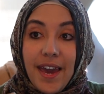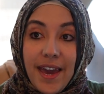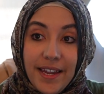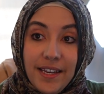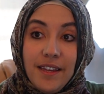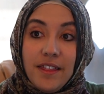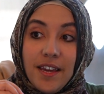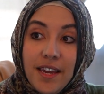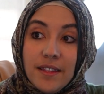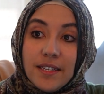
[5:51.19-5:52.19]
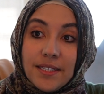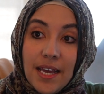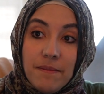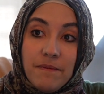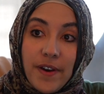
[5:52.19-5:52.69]
anything the
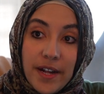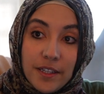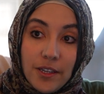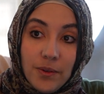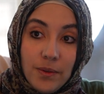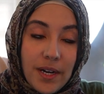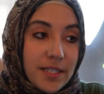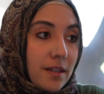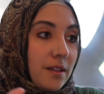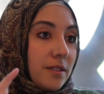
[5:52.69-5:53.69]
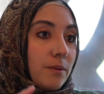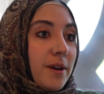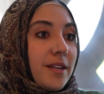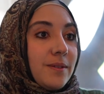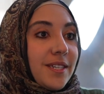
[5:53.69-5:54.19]
same value as Allah
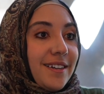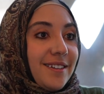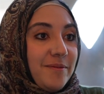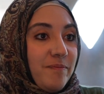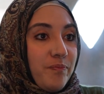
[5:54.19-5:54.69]
subhanahu wa ta'ala.